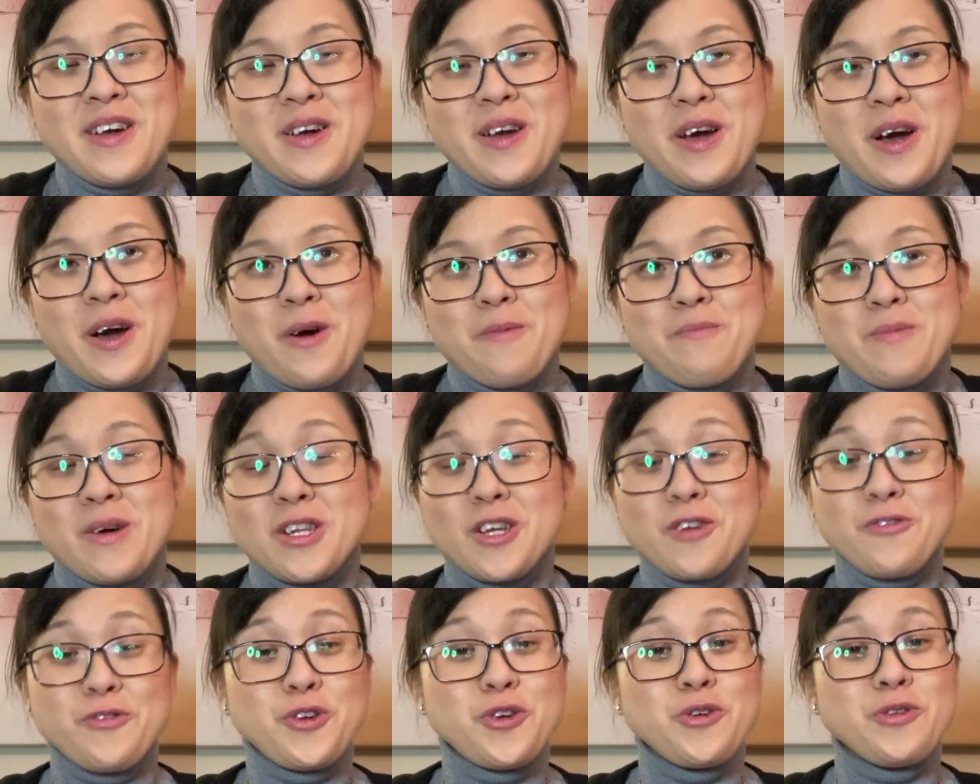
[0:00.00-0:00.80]
But
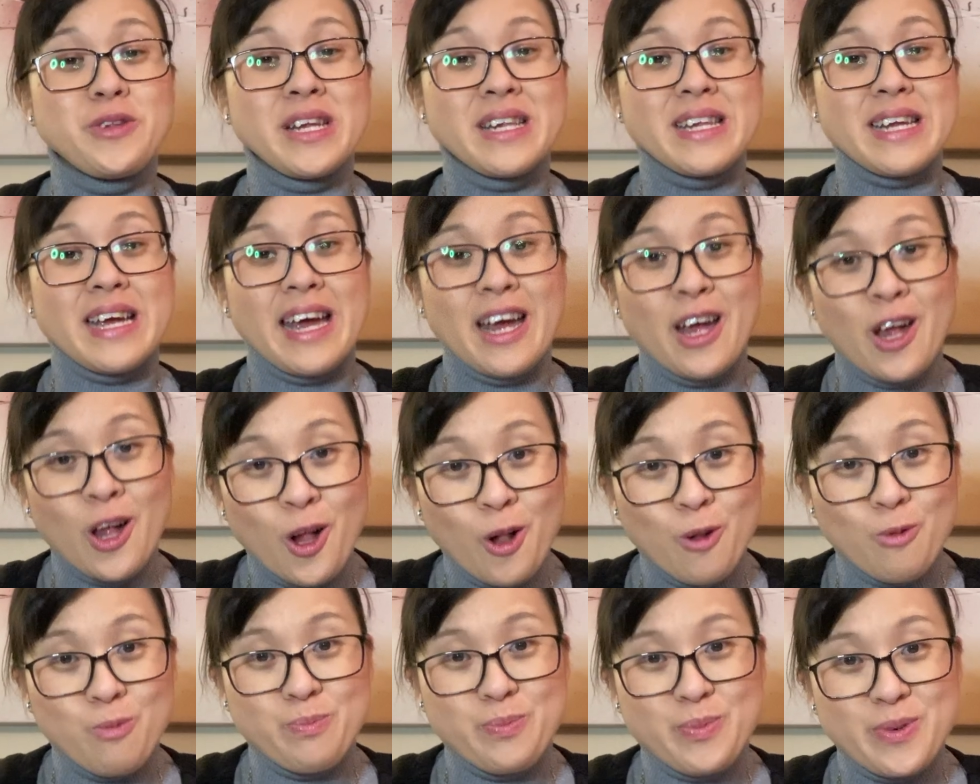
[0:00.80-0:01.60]
if you need
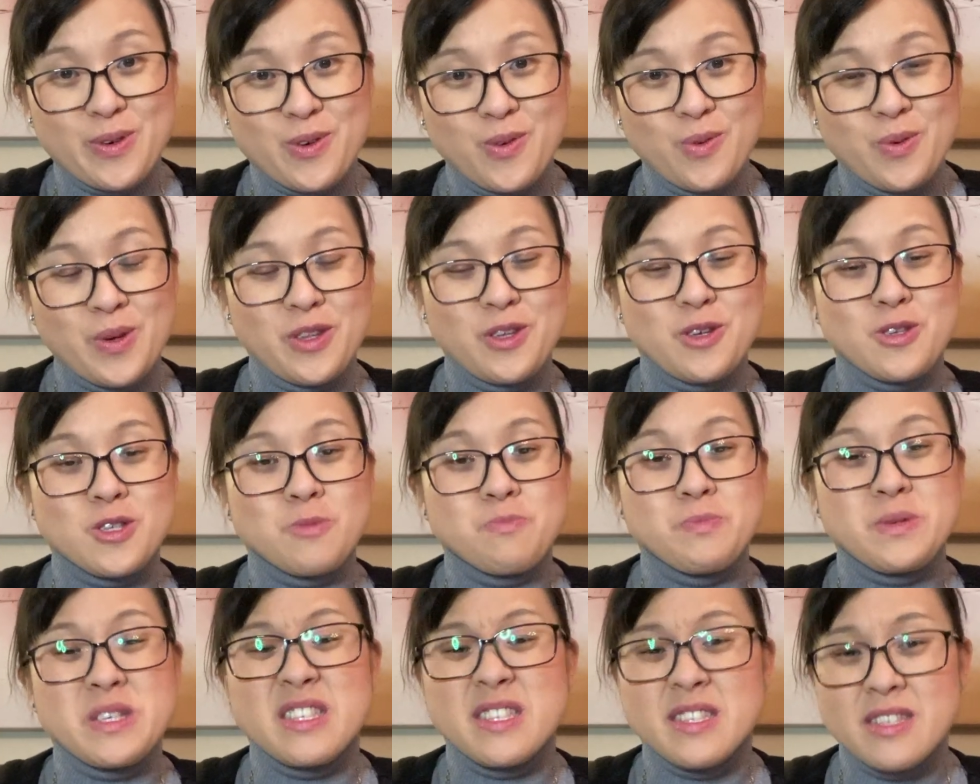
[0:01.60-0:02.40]
help with your
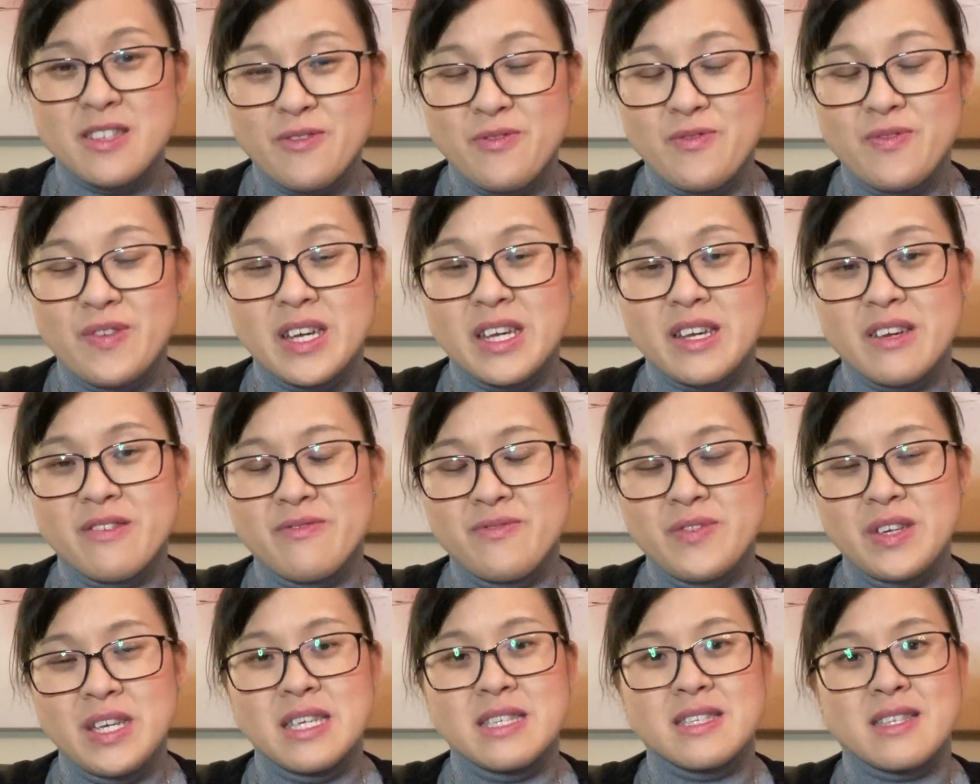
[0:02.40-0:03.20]
specific
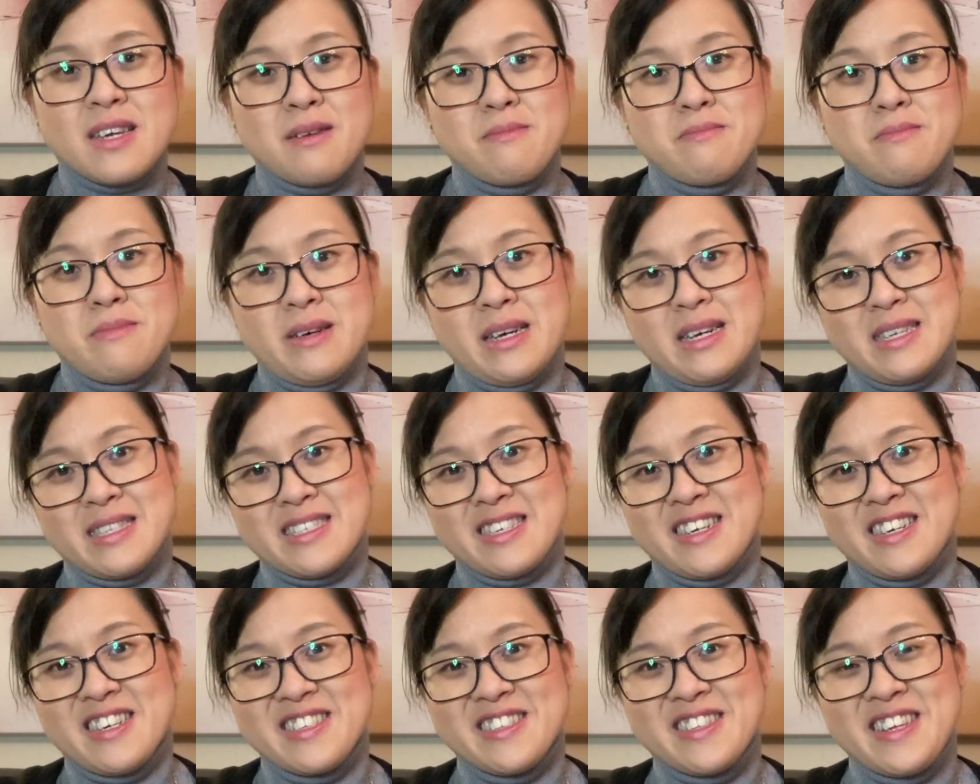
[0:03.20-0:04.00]
visa
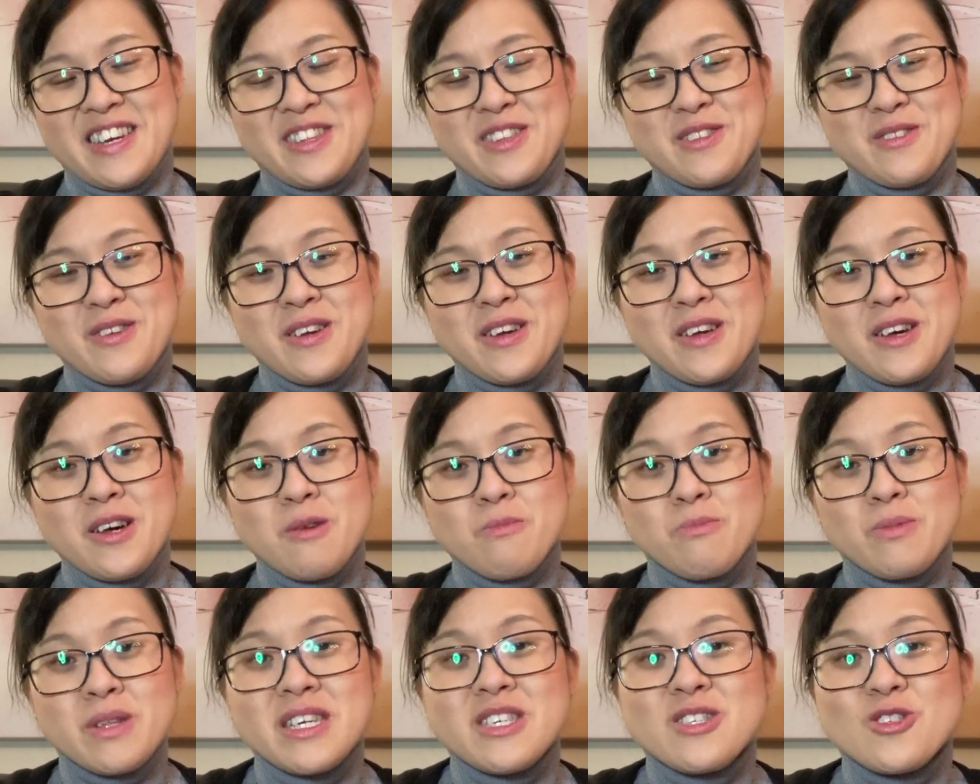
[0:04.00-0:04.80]
matter, then
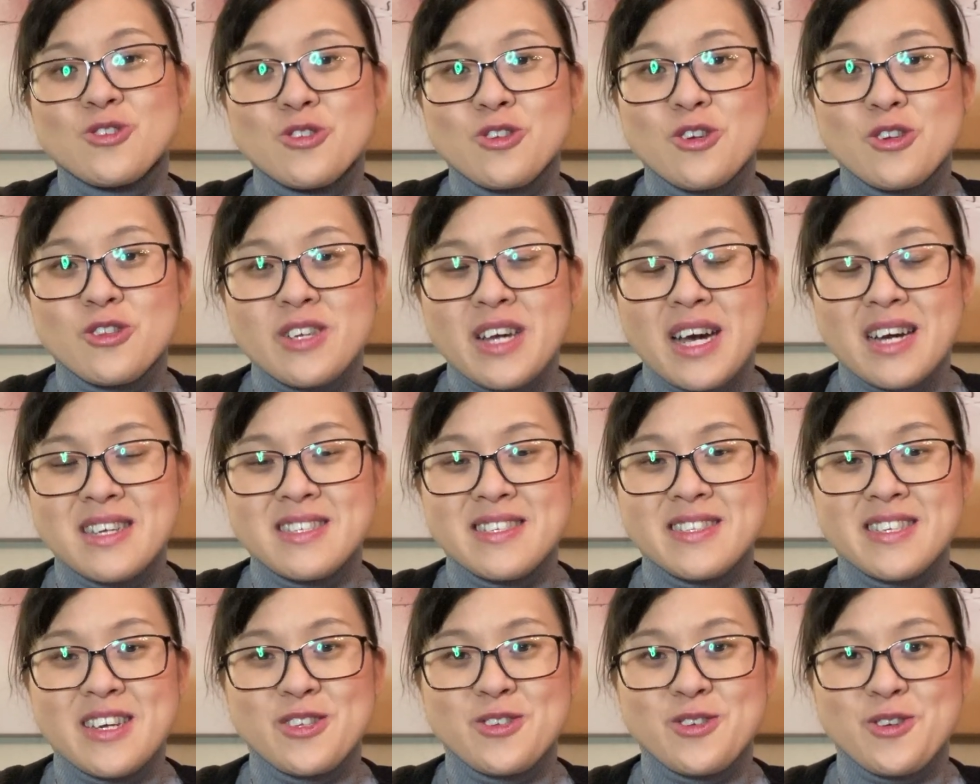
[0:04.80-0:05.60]
please do not
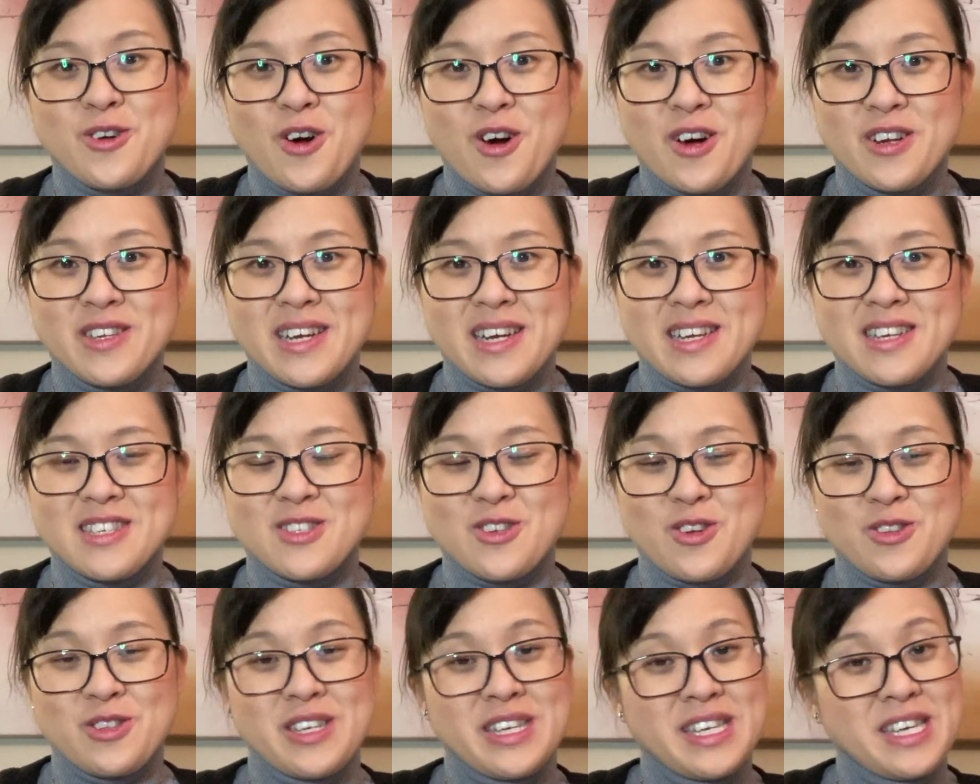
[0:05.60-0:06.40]
hesitate to contact us
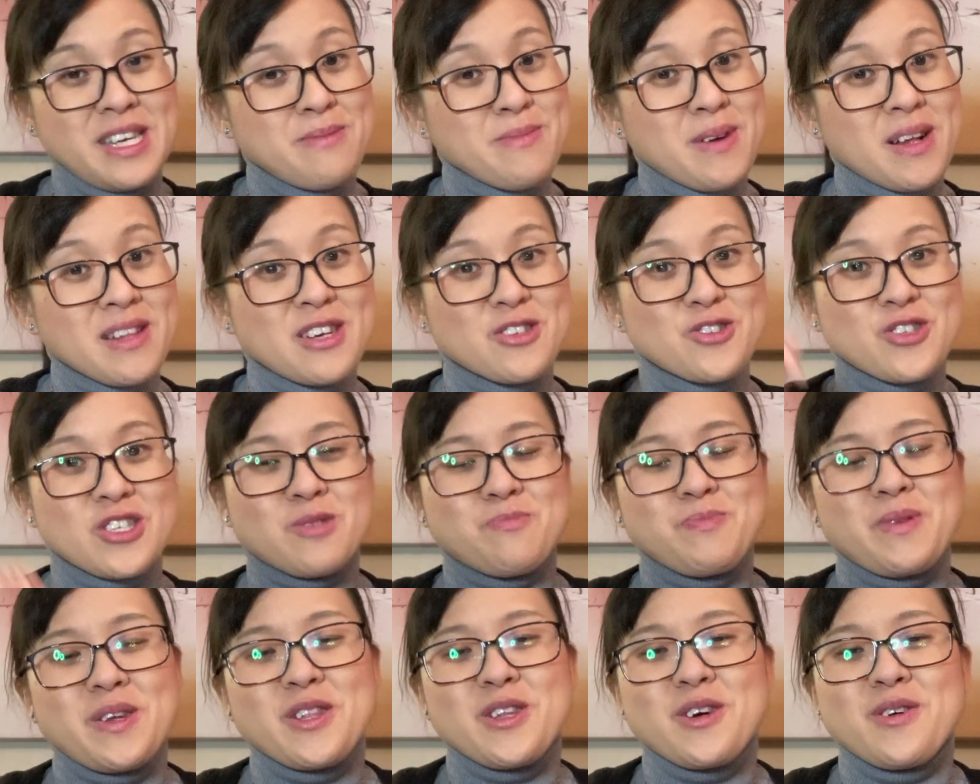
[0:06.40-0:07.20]
on the email address
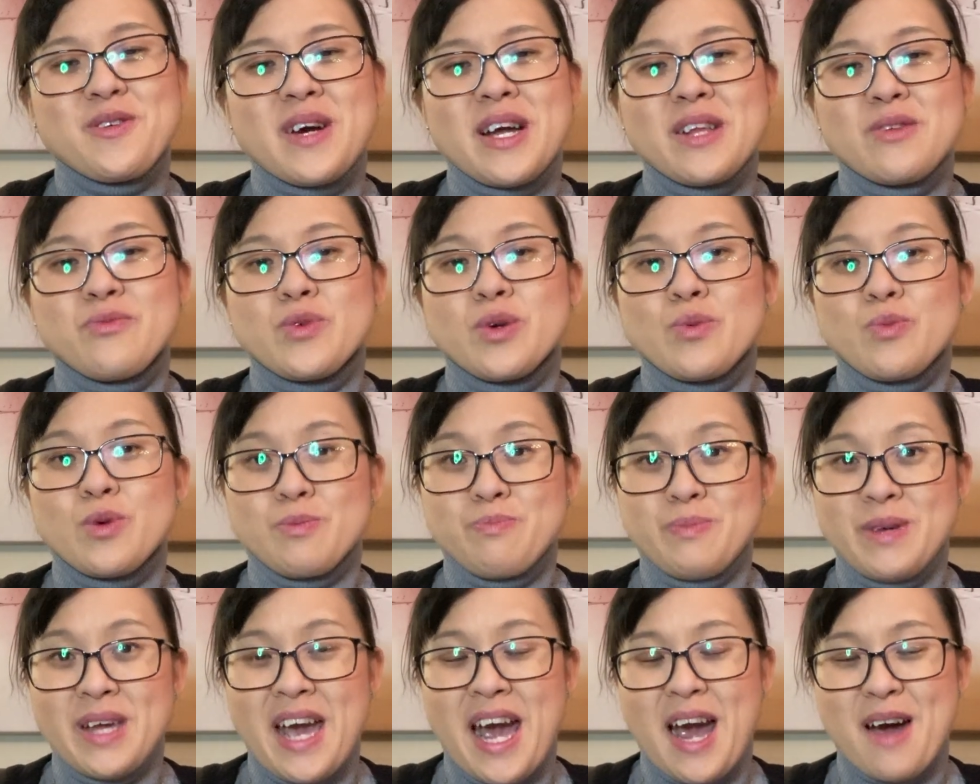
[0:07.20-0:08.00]
below, and we would
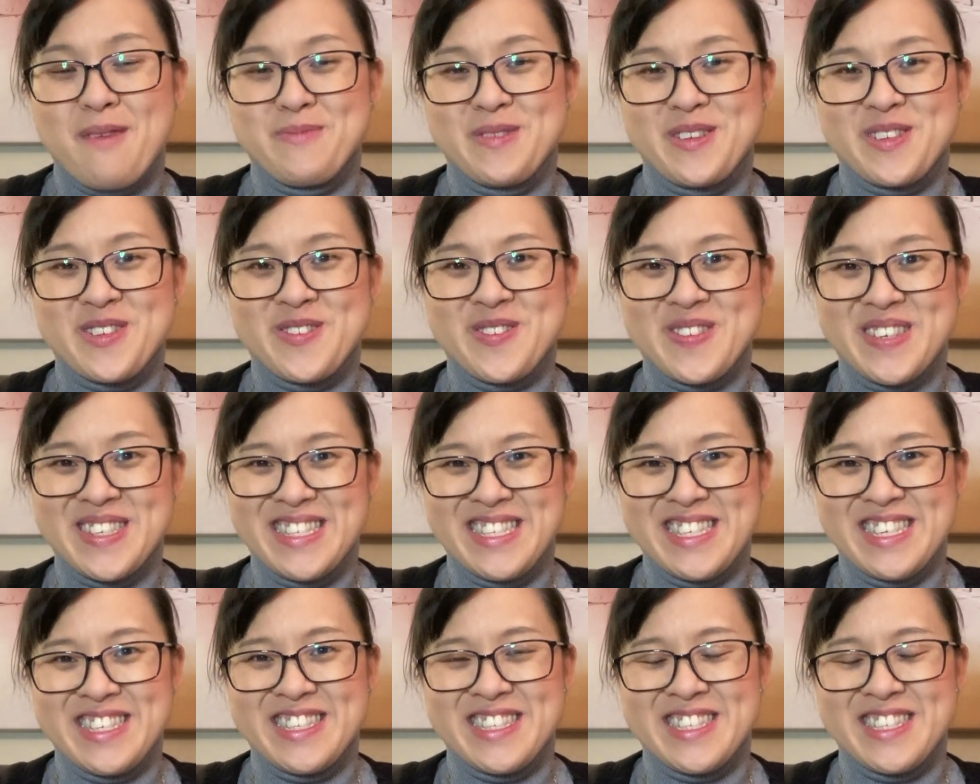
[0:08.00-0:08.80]
be happy to
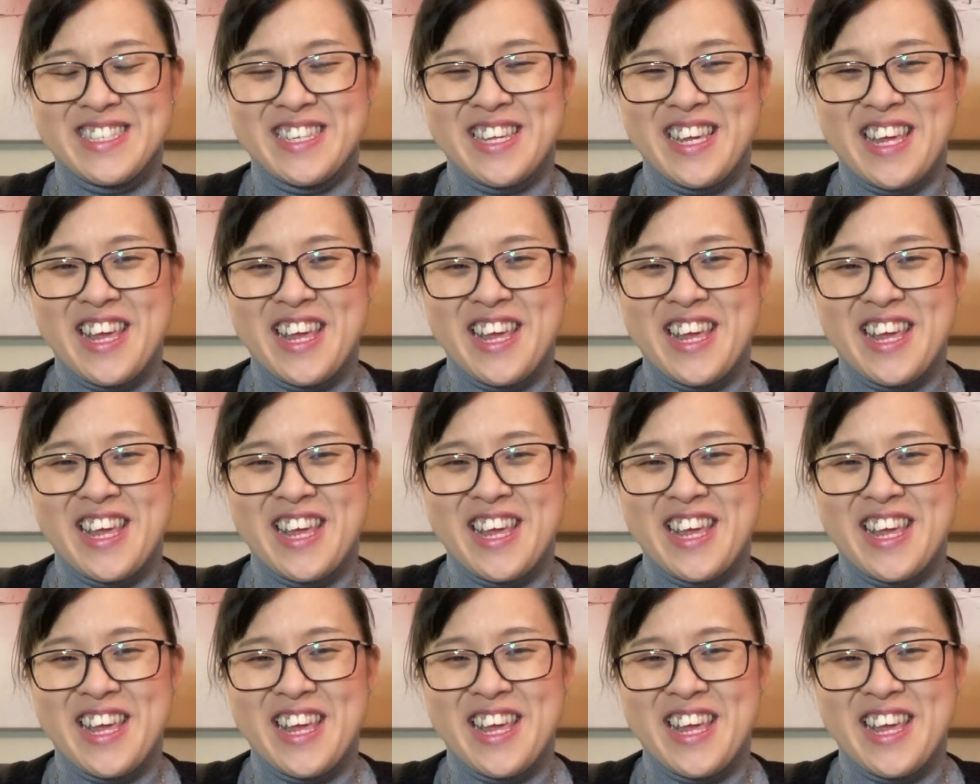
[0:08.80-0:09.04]
assist.